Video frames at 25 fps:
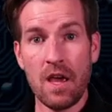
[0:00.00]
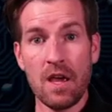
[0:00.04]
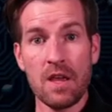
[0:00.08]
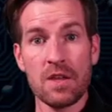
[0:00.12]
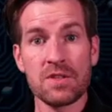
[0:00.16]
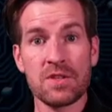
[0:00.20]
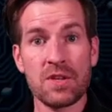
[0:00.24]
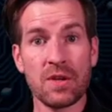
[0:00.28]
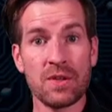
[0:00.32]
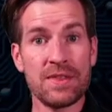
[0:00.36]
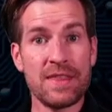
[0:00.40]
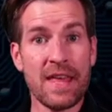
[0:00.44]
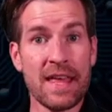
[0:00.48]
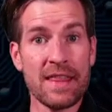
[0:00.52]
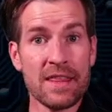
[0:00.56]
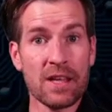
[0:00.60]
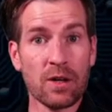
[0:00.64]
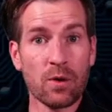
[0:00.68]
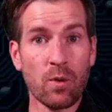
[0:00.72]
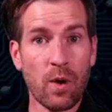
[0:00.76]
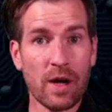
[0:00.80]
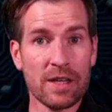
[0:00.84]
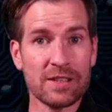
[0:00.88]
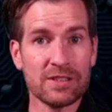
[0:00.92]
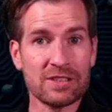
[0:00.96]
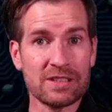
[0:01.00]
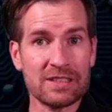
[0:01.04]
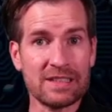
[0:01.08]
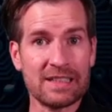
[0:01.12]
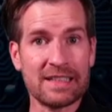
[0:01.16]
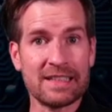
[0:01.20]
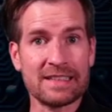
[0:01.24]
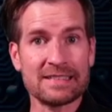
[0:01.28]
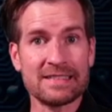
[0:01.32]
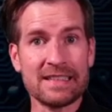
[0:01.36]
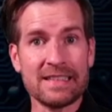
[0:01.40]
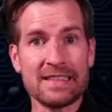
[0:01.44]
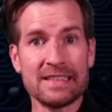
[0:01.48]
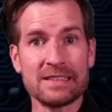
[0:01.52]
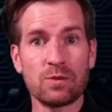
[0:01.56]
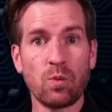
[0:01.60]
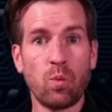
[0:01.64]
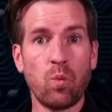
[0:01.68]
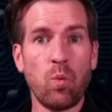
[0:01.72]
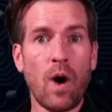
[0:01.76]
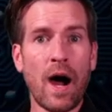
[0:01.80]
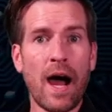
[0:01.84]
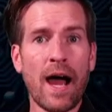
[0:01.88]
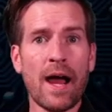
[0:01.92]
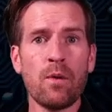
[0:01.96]
So then the question is
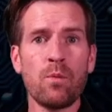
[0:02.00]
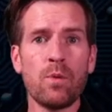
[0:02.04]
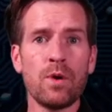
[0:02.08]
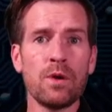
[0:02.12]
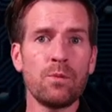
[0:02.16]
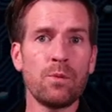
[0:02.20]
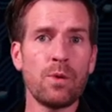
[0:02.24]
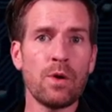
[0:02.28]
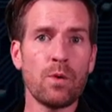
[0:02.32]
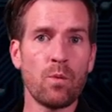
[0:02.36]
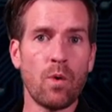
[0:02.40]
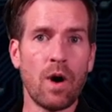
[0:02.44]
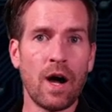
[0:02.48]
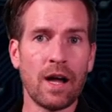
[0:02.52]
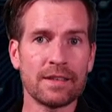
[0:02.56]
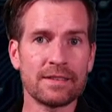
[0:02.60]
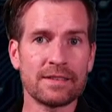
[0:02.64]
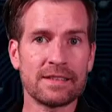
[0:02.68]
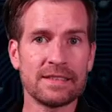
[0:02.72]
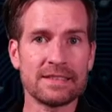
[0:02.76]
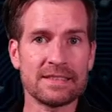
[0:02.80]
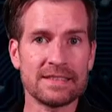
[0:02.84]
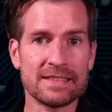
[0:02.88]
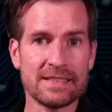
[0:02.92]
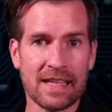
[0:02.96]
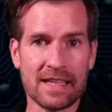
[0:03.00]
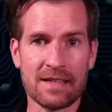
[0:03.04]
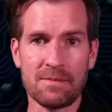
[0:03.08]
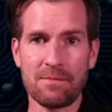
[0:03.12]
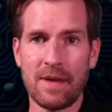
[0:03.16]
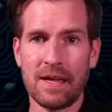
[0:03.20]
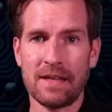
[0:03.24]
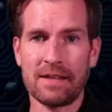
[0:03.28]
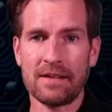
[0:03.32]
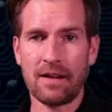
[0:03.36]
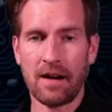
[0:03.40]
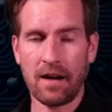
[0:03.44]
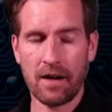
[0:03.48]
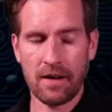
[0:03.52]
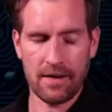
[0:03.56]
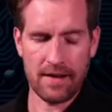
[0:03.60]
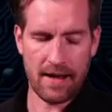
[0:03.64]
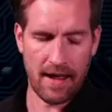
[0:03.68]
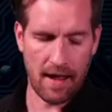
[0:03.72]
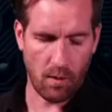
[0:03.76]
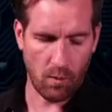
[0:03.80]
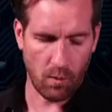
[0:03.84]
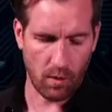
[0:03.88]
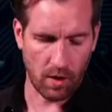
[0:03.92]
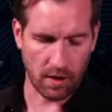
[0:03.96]
why would we want to segment our
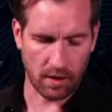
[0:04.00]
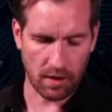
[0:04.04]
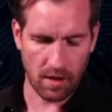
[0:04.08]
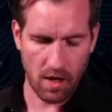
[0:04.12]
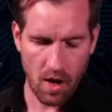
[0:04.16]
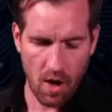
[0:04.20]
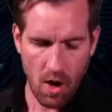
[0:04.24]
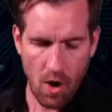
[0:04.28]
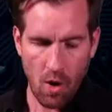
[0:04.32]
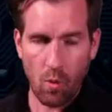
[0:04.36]
network?